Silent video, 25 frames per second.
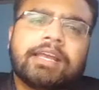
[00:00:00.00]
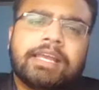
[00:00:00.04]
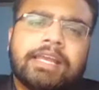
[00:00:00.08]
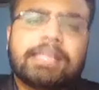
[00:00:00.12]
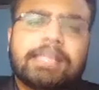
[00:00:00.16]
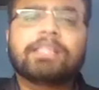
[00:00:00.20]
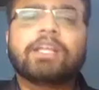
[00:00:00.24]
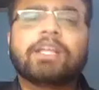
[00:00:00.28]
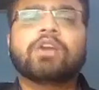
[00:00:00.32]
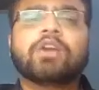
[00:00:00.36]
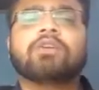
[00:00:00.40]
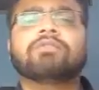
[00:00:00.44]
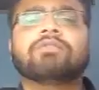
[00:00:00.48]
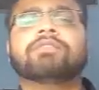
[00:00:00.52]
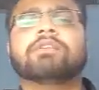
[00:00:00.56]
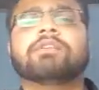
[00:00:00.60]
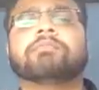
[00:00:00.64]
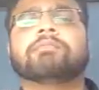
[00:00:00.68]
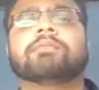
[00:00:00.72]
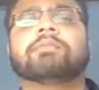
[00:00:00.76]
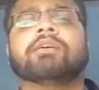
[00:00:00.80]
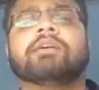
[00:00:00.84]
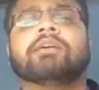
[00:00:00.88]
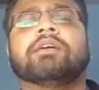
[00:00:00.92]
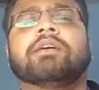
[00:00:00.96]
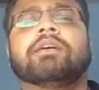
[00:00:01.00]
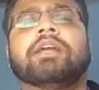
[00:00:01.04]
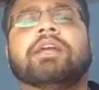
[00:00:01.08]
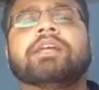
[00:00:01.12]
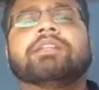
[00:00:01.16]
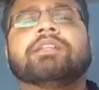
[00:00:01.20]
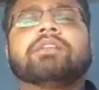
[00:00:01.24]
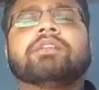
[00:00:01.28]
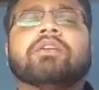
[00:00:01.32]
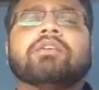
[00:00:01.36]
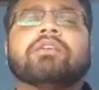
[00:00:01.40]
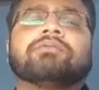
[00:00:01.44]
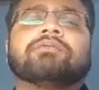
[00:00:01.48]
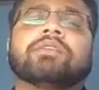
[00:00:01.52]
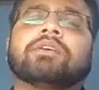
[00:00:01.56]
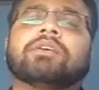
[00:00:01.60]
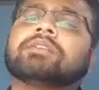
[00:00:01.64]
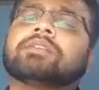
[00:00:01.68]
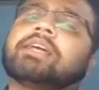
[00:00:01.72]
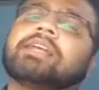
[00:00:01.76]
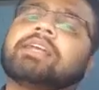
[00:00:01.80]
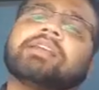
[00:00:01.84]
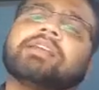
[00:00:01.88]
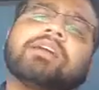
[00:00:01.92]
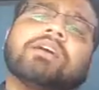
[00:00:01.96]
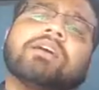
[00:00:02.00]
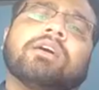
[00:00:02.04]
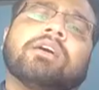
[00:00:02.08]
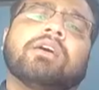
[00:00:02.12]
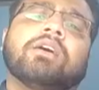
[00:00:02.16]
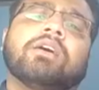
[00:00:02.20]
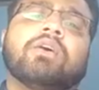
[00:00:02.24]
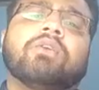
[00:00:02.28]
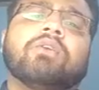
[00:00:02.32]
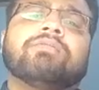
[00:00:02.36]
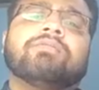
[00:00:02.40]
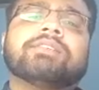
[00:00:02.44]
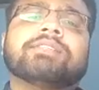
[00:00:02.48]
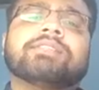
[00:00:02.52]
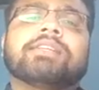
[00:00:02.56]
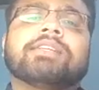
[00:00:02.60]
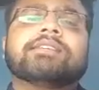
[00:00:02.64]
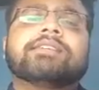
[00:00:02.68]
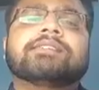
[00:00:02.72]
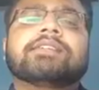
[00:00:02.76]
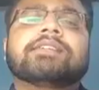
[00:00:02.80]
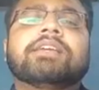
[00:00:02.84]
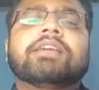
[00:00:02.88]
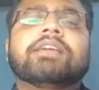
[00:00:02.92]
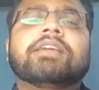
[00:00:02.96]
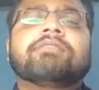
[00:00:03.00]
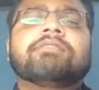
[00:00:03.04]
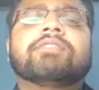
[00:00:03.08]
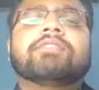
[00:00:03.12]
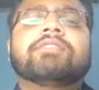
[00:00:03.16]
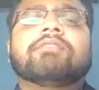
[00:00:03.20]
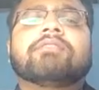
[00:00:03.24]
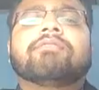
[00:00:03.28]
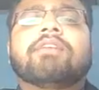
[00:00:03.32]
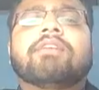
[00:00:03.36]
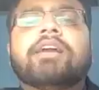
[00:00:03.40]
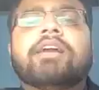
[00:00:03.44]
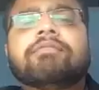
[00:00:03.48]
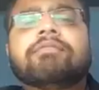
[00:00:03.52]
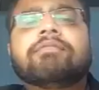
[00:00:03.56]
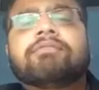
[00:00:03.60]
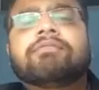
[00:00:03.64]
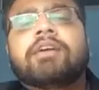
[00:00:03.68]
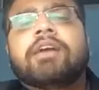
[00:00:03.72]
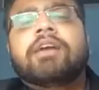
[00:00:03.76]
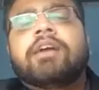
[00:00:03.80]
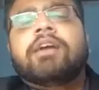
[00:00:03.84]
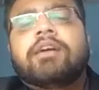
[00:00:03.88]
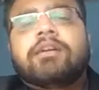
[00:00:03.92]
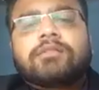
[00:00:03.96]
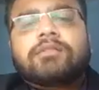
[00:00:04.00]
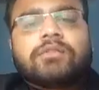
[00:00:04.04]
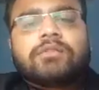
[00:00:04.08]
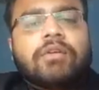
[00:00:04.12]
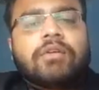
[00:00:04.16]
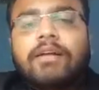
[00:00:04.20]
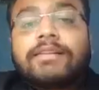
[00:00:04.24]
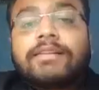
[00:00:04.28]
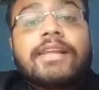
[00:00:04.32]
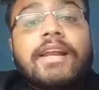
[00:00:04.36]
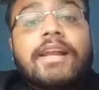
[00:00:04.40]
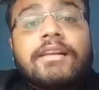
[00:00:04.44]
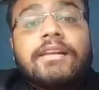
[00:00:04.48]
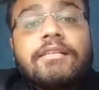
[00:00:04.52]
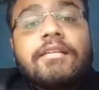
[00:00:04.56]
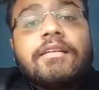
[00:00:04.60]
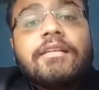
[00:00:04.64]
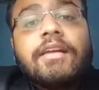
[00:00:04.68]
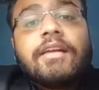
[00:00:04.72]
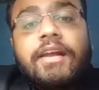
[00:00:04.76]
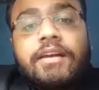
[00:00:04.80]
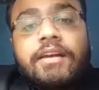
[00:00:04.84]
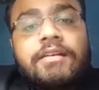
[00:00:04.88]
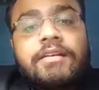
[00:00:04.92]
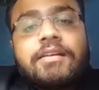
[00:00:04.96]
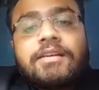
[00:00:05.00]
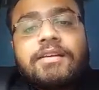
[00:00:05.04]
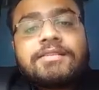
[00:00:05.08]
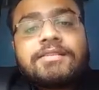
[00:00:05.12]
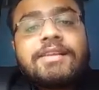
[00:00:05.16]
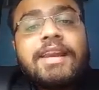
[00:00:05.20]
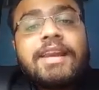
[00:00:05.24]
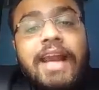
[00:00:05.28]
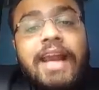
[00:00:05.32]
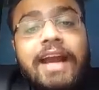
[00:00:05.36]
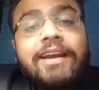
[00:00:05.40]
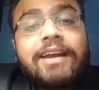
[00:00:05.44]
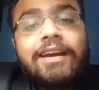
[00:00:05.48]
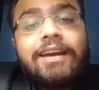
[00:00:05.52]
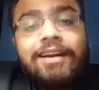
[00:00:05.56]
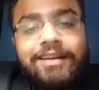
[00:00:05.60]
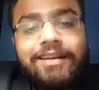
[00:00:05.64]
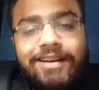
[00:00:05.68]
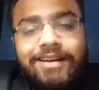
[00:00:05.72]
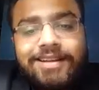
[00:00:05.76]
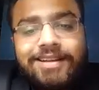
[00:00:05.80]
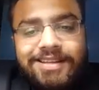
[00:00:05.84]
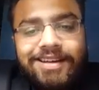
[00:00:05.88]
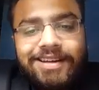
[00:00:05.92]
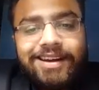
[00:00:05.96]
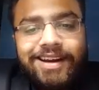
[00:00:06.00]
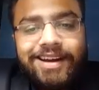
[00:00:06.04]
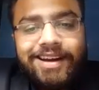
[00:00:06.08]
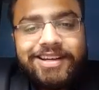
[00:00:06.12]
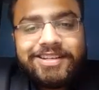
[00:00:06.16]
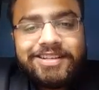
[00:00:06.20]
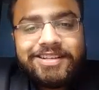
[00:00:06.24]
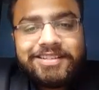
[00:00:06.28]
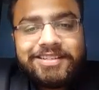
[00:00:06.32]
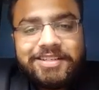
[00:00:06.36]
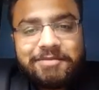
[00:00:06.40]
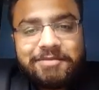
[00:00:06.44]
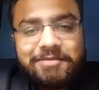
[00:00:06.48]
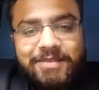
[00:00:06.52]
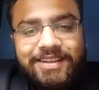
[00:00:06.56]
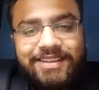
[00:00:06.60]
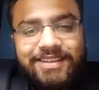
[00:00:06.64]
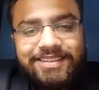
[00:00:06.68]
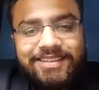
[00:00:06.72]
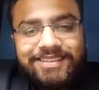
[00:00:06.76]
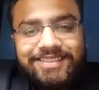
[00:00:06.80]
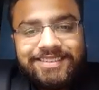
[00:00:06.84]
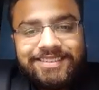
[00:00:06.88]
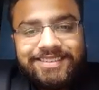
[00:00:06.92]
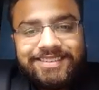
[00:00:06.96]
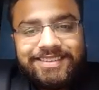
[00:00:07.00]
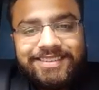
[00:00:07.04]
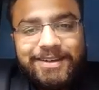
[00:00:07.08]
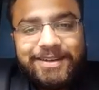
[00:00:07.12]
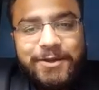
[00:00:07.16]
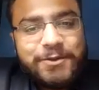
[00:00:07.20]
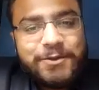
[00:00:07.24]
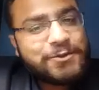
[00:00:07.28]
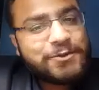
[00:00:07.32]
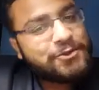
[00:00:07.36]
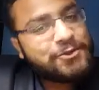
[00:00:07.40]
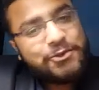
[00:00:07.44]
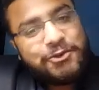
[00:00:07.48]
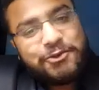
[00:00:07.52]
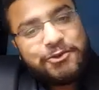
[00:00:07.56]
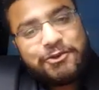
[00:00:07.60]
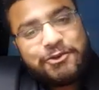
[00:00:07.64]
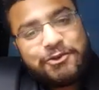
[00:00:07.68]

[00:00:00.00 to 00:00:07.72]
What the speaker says: Either of the then obviously see if the wife then it is an adulterous relationship na. So